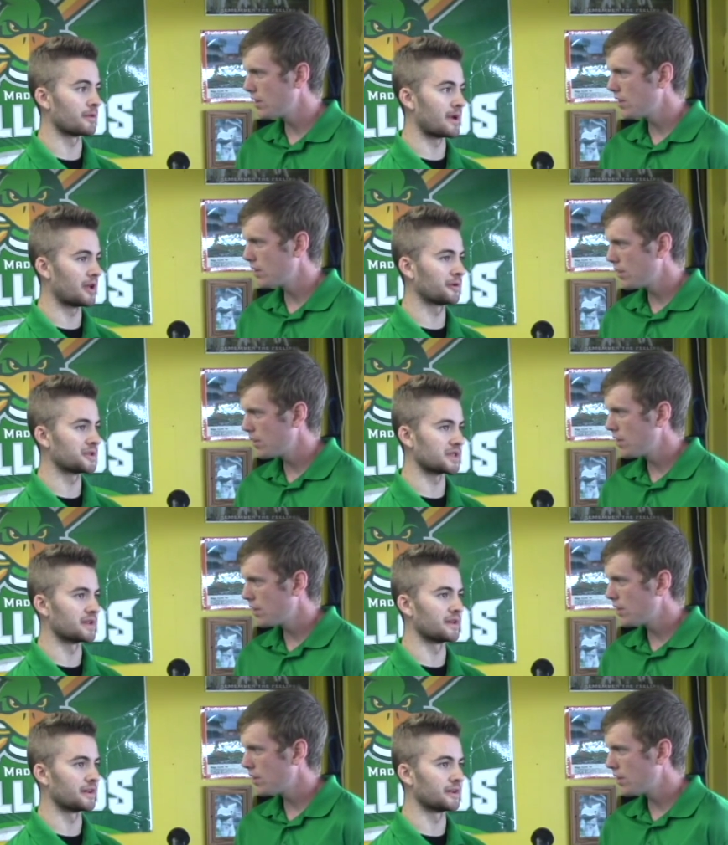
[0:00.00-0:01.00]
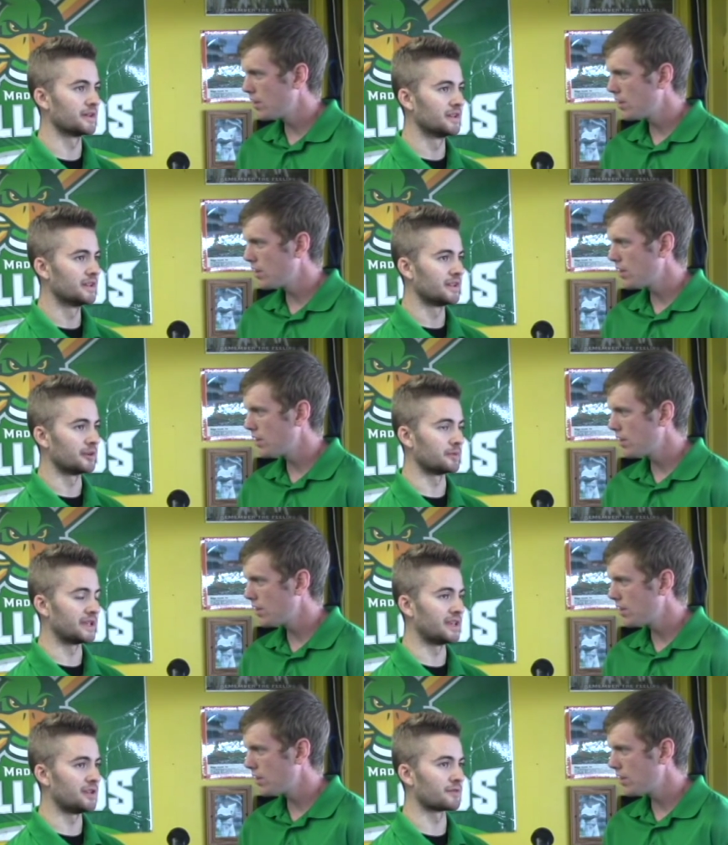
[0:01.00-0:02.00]
Speaker 1: Mallards, and uh, it'll be
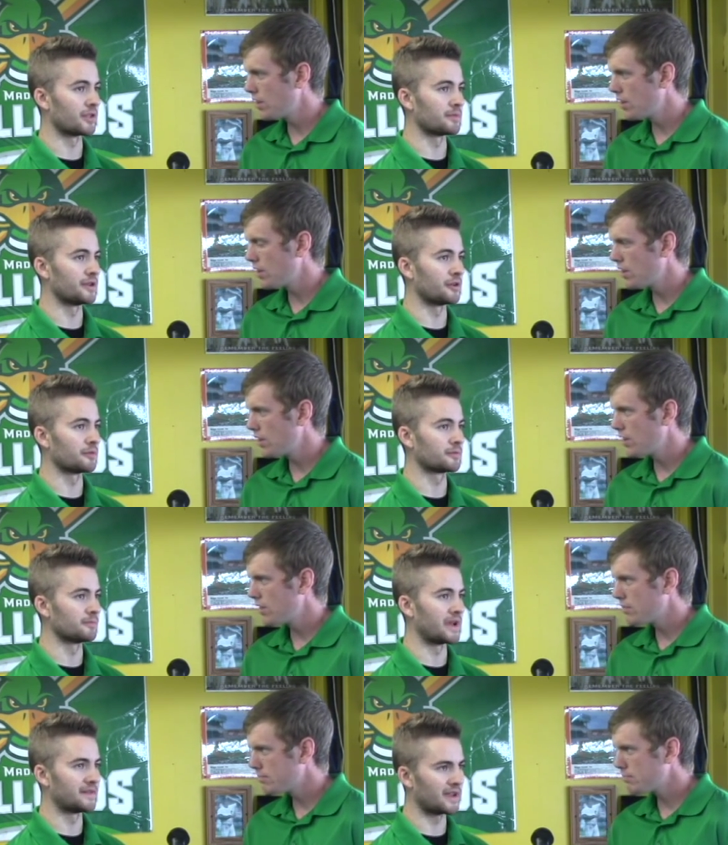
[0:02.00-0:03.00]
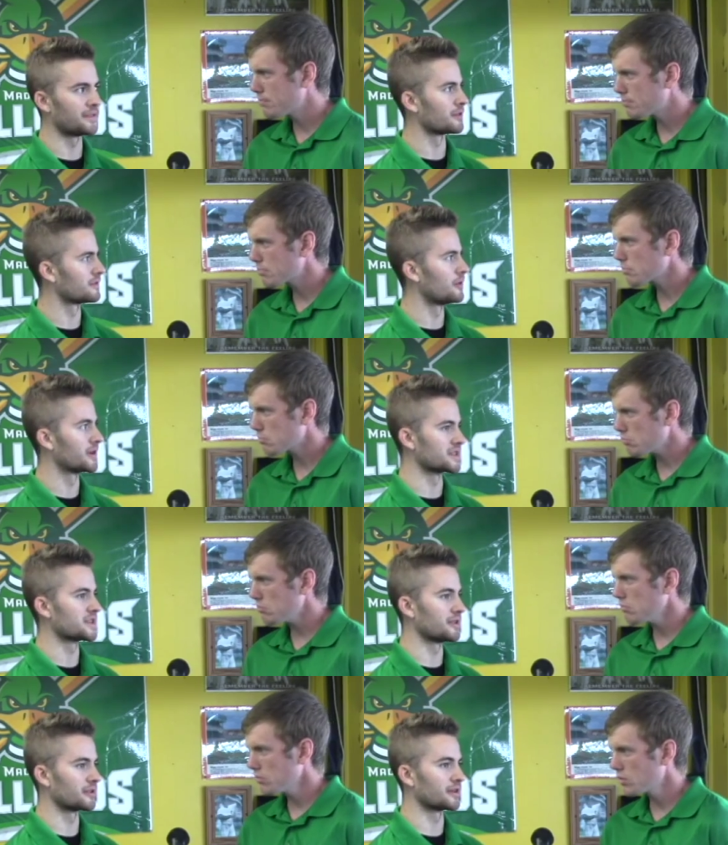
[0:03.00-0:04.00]
key for them you know maintain their focus
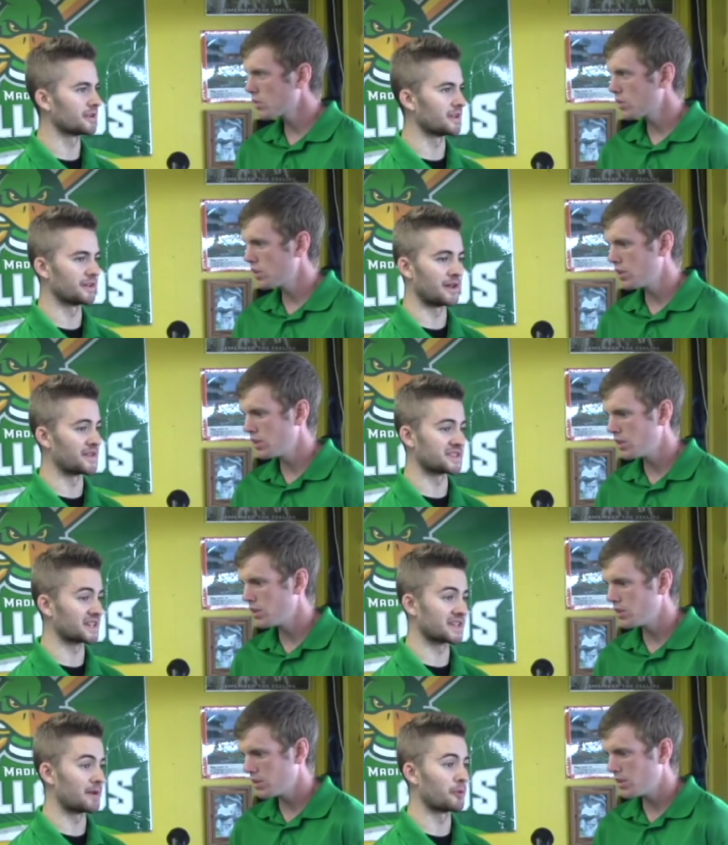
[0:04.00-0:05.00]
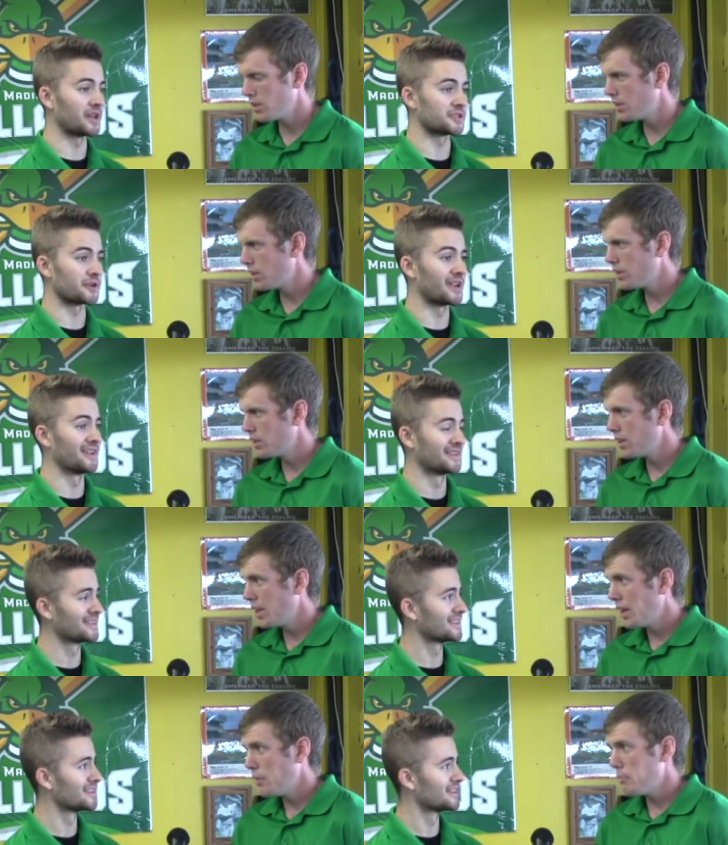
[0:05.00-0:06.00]
here on this six-game winning streak.
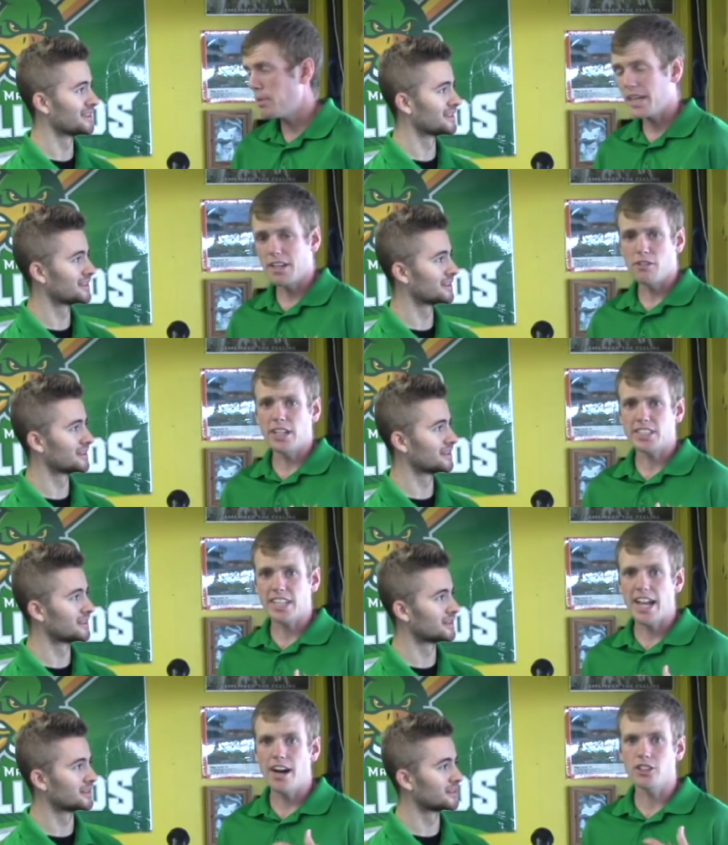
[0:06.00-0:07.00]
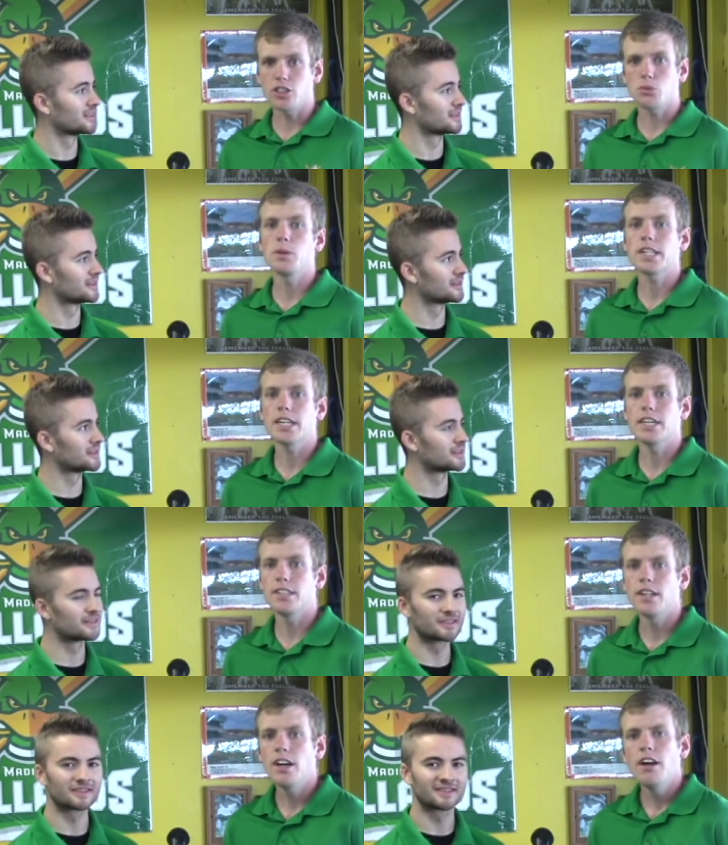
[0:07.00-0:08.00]
Speaker 2: Be interesting how this
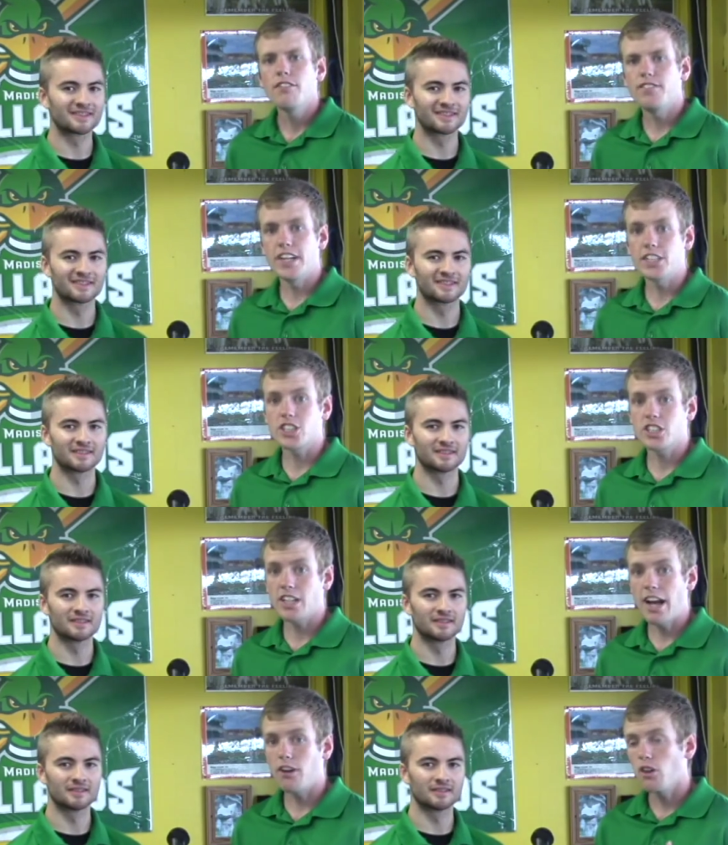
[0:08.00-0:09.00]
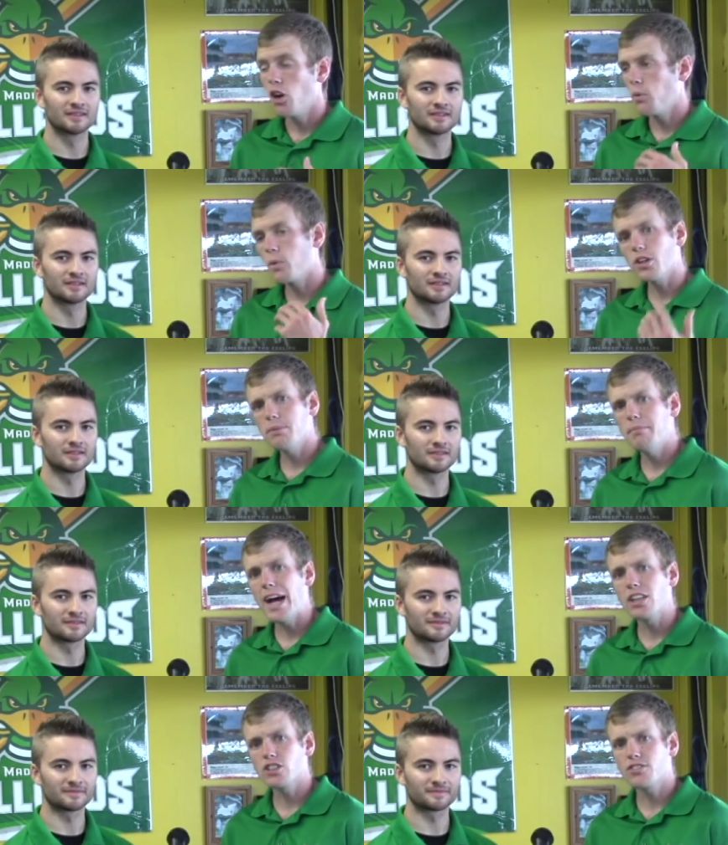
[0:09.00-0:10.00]
weekend finishes out, where the
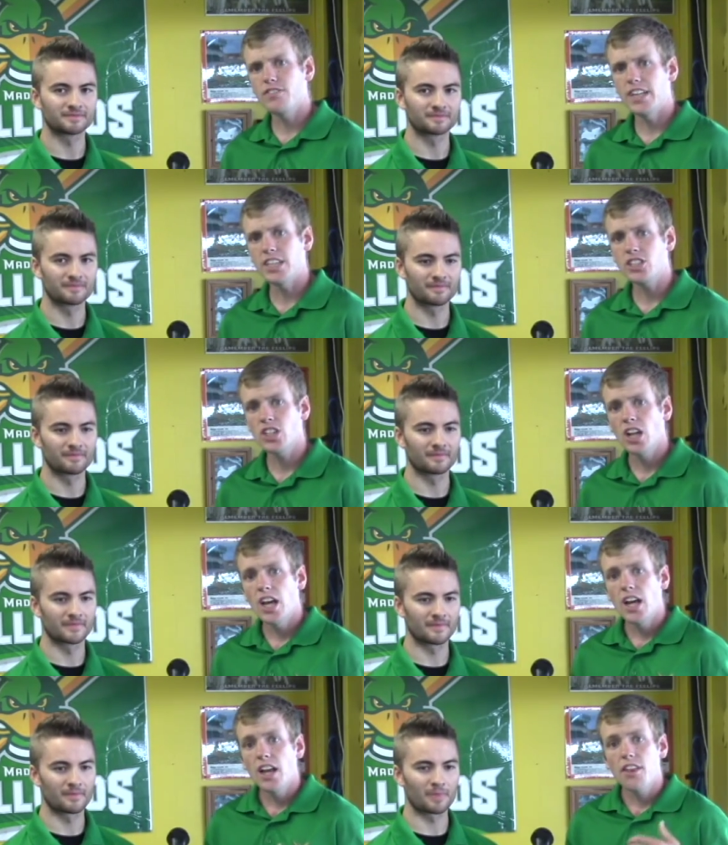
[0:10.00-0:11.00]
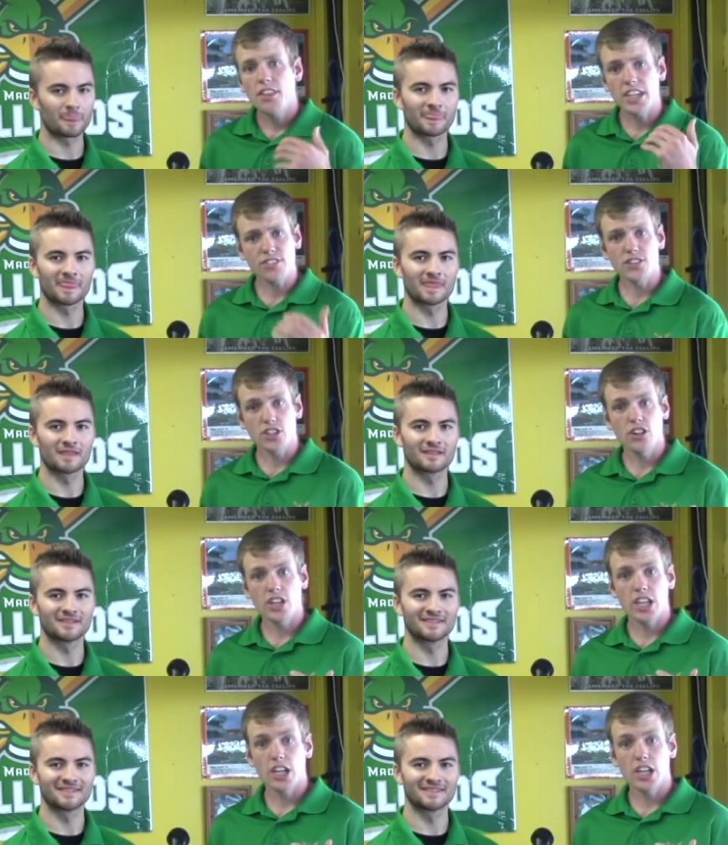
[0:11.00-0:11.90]
Mallards finish. Thanks for tuning